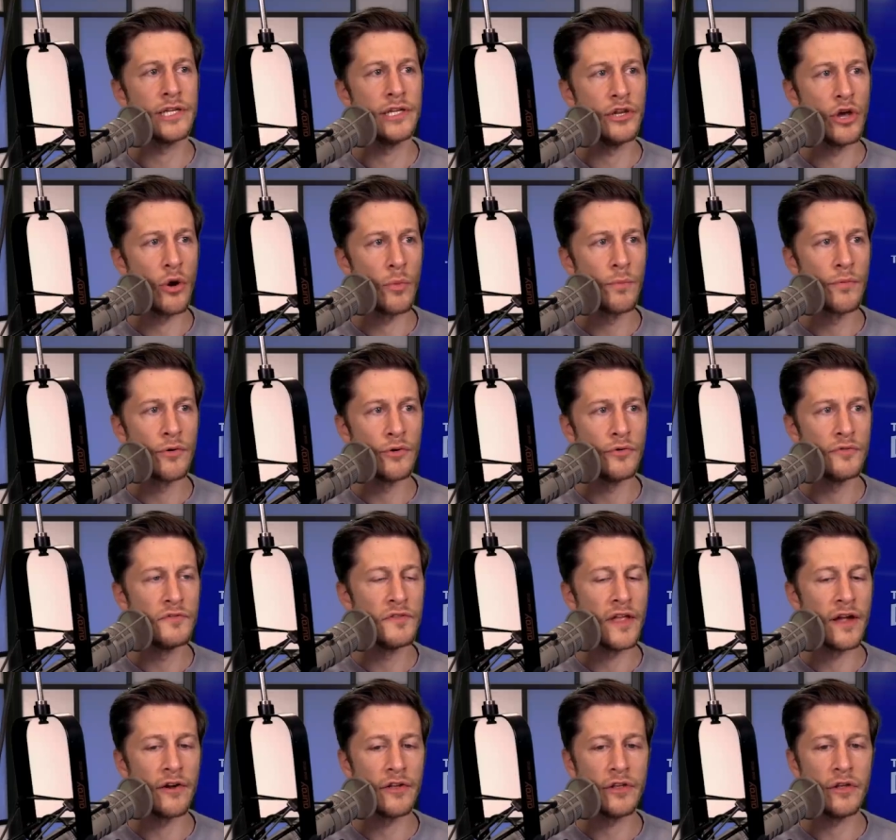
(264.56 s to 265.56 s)
no proof
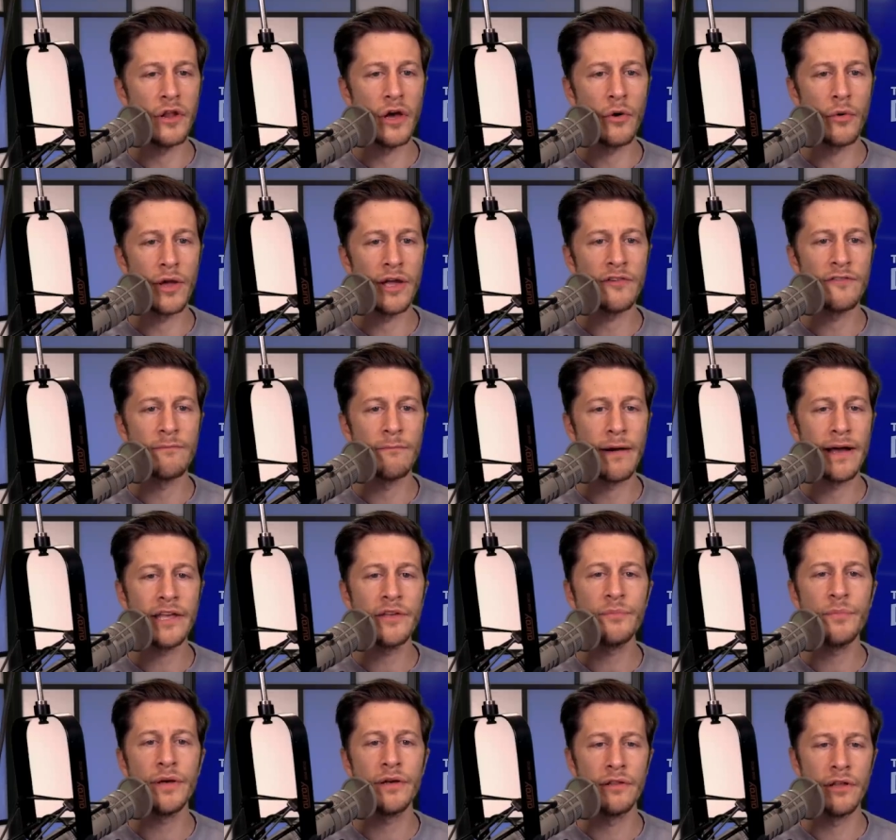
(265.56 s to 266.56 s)
there. You know, if
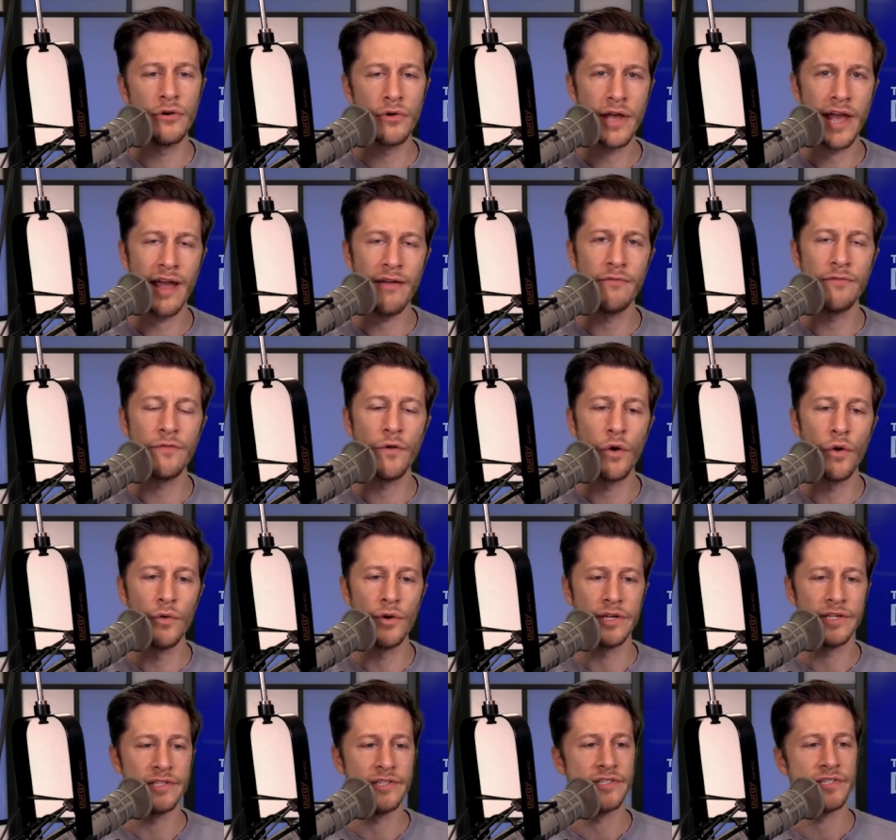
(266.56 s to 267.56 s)
Mike Pillow came
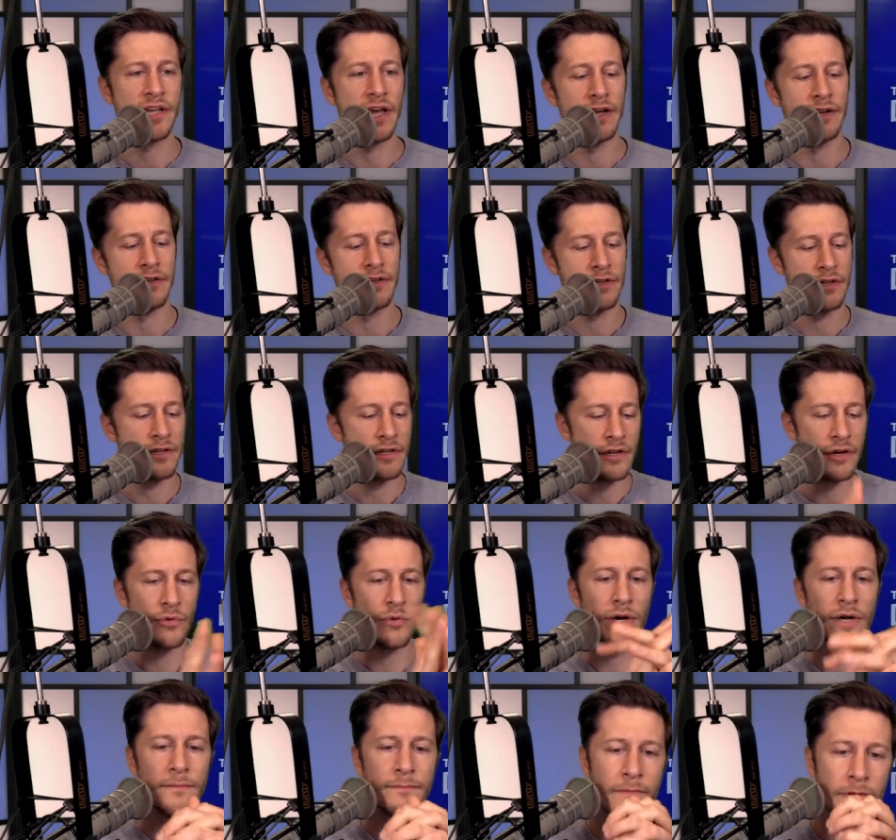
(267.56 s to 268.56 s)
forward and said, "You know
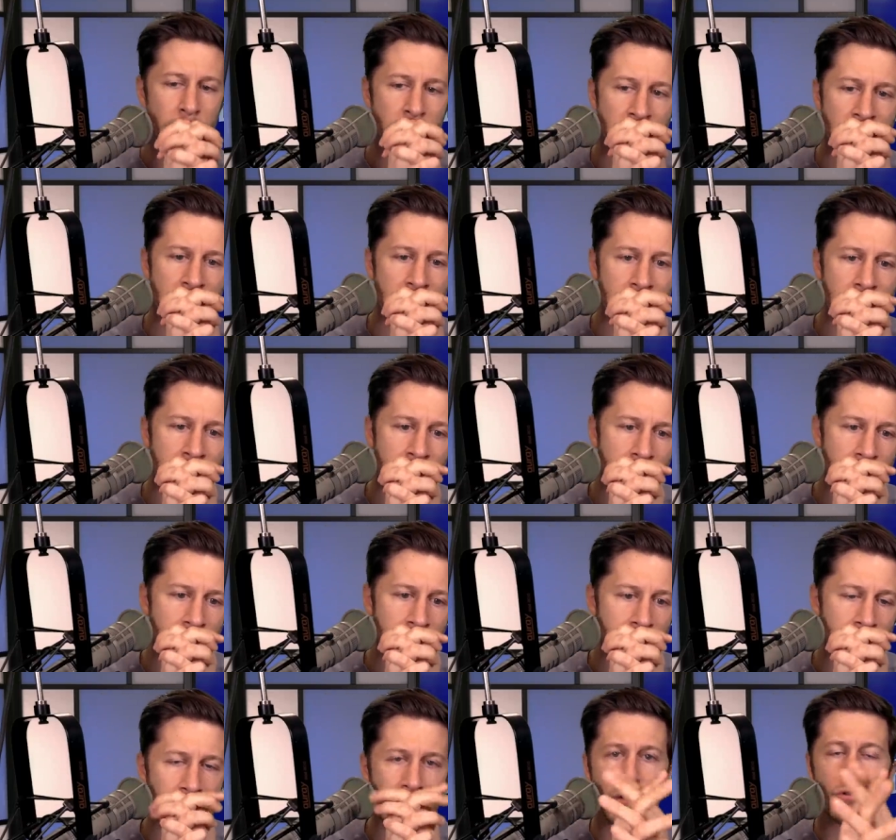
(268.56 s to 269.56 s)
what,
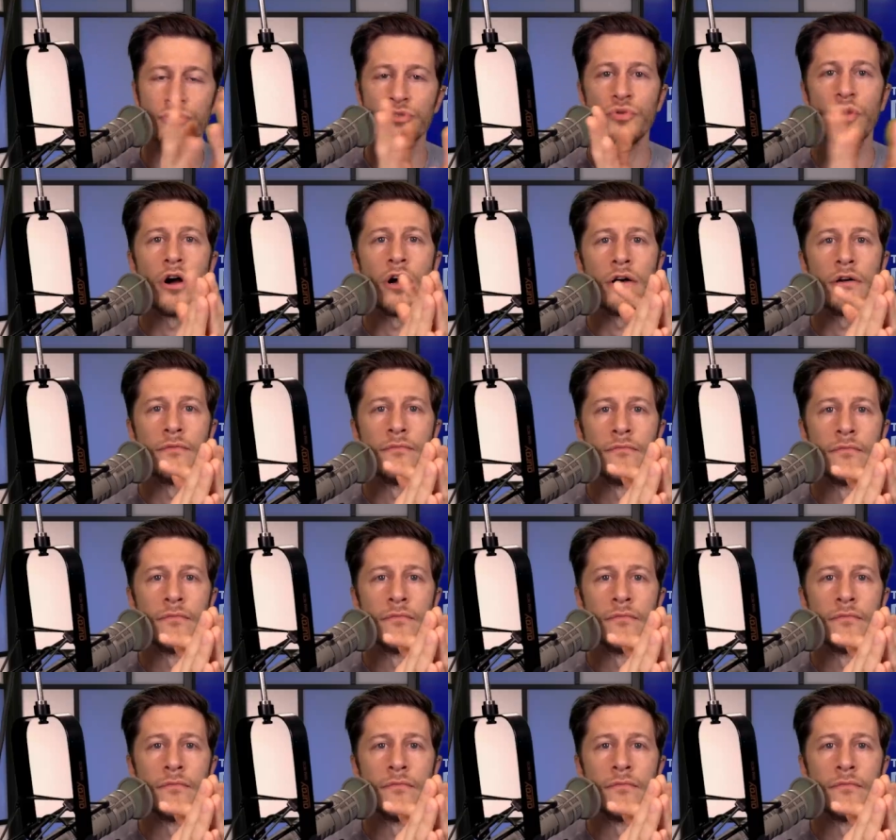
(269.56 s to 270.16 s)
I was wrong.